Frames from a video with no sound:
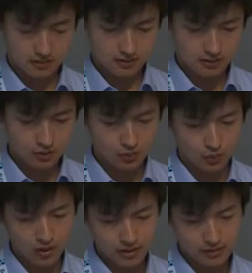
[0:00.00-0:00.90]

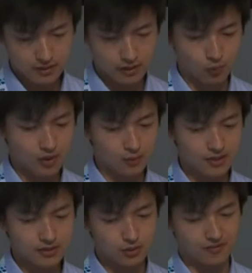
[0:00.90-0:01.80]

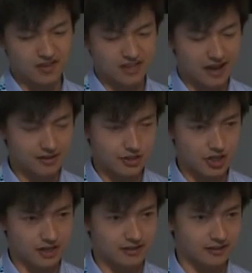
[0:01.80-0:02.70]
what is sort of an
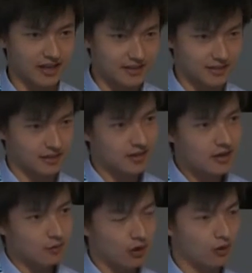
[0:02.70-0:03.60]
analogy in lending?
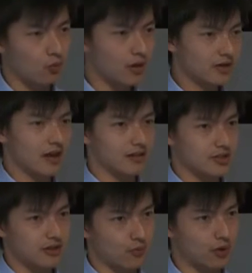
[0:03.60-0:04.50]
Well,
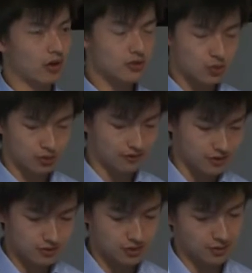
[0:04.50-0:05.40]
analogy that we all sort of
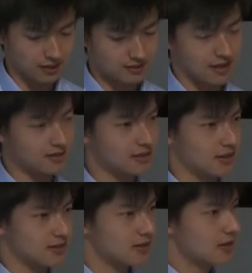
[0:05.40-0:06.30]
use to an extent
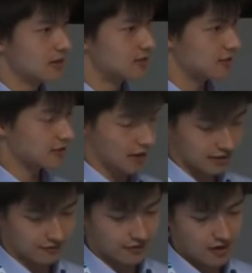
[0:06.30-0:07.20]
is this
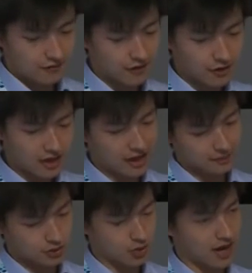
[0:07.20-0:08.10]
kind of very
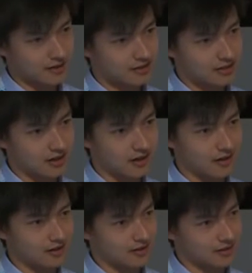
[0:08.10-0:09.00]
abstract
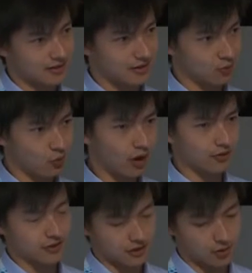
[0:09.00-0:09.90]

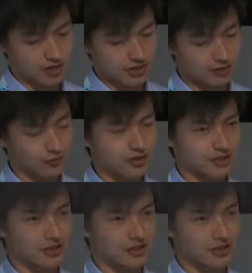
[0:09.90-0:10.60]
wealth equation, which is